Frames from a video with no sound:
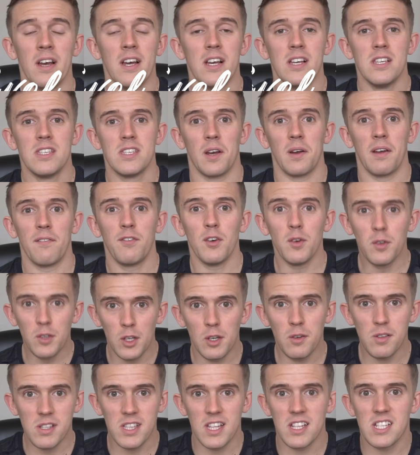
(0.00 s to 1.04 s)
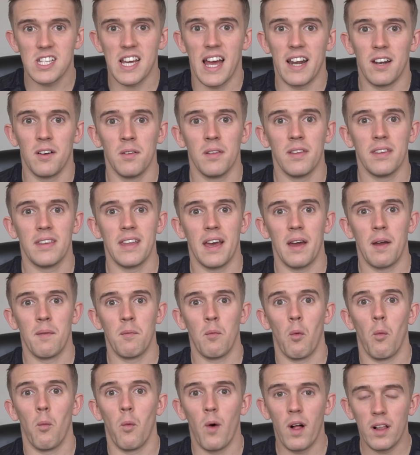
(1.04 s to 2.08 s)
So if you're new to the channel,
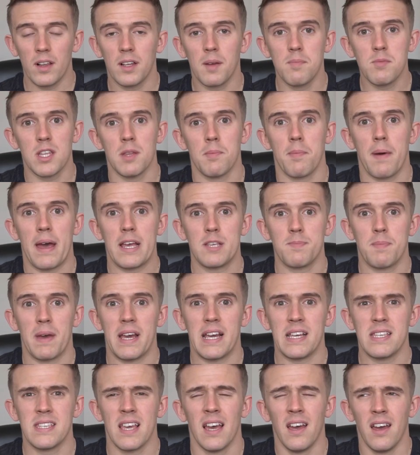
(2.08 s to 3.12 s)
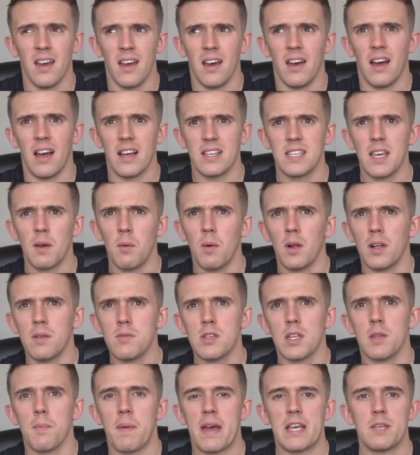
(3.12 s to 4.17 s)
then welcome to the best base. I say welcome
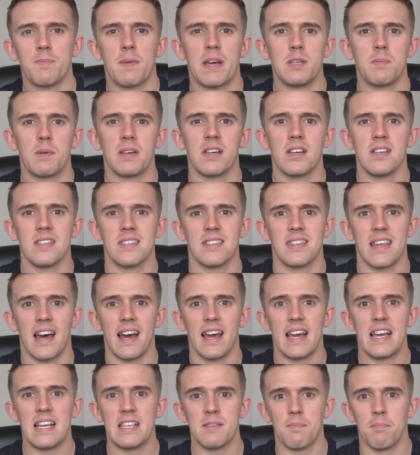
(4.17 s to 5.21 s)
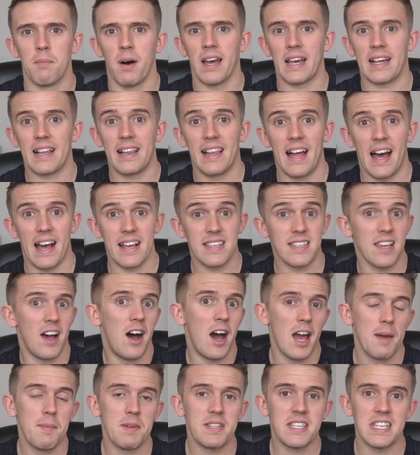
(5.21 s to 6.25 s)
to the best base because that is my class.
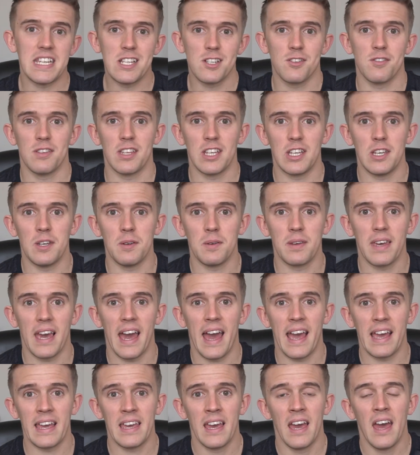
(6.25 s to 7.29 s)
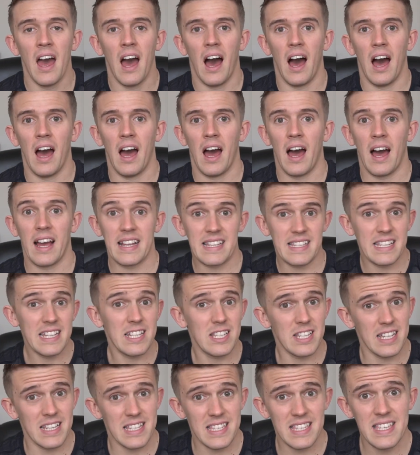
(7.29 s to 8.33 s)
I'm a teacher in the UK, I
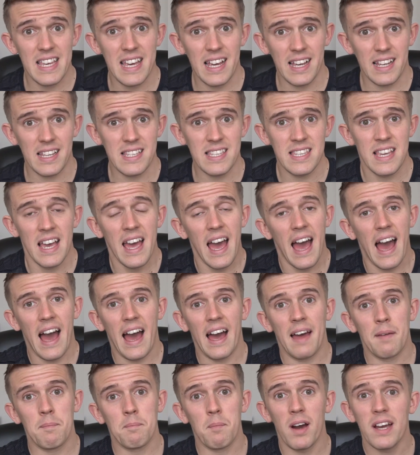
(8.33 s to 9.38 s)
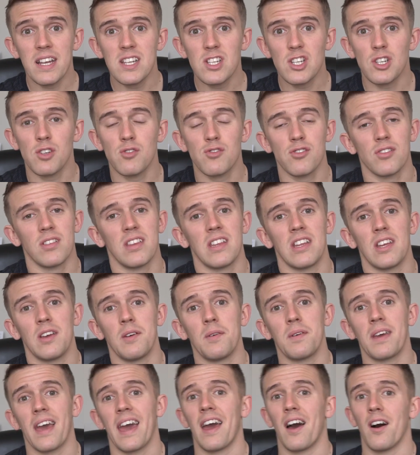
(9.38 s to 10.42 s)
teach year 6, and my children in the
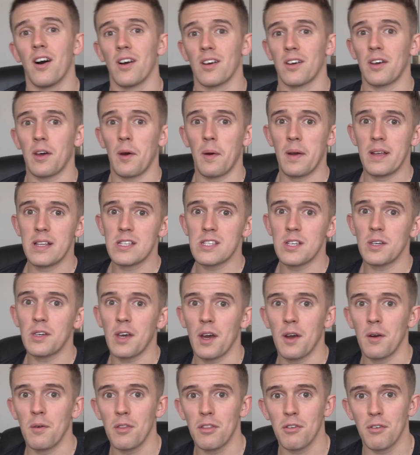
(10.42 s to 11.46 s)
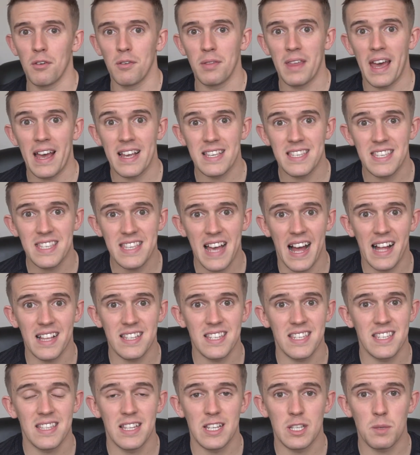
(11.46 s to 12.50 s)
UK are going to go through their
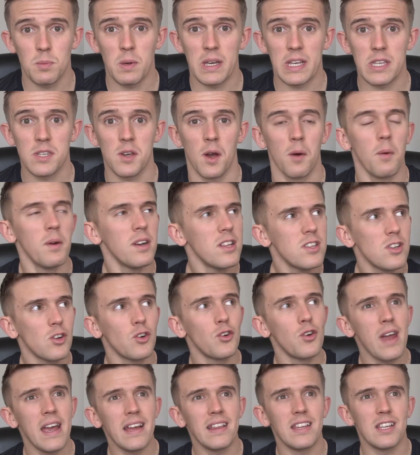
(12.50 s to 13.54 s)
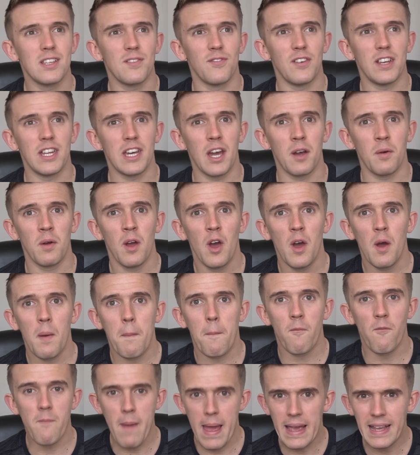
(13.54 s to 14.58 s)
SATS this week. So I wanted to create this video
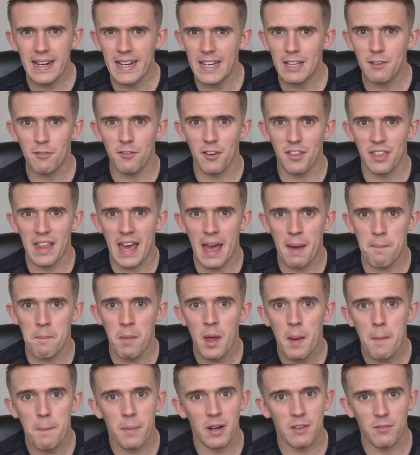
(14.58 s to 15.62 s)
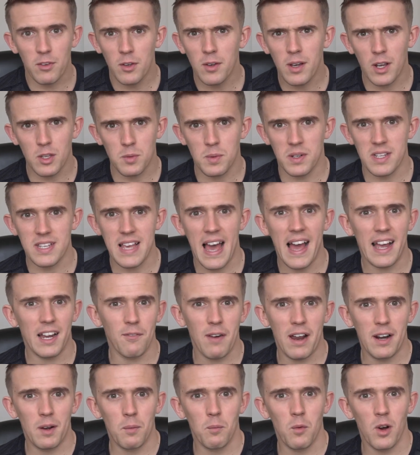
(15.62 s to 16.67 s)
mainly for them, but if you guys want to hang
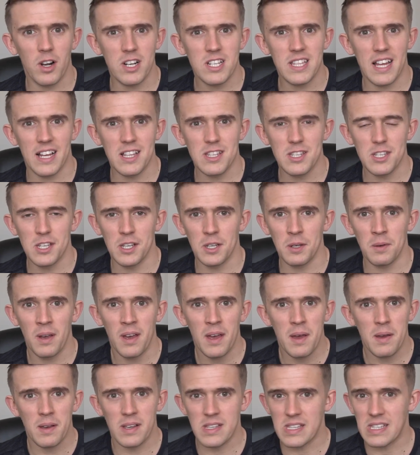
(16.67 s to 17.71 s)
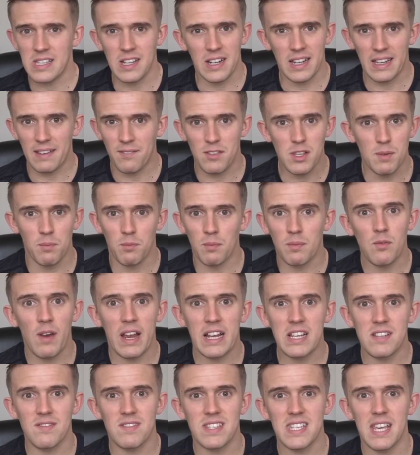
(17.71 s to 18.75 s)
around and watch that too, it's going to give some
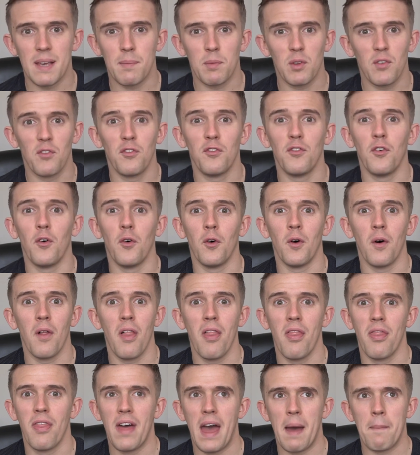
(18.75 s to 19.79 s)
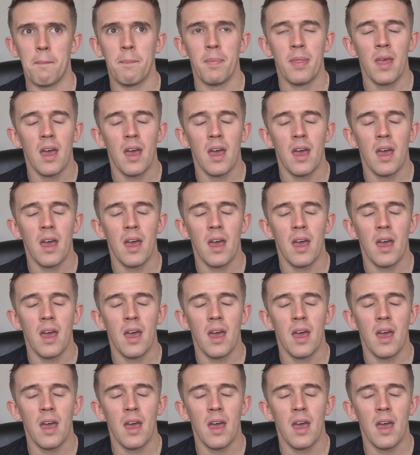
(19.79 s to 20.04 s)
range of tips for them.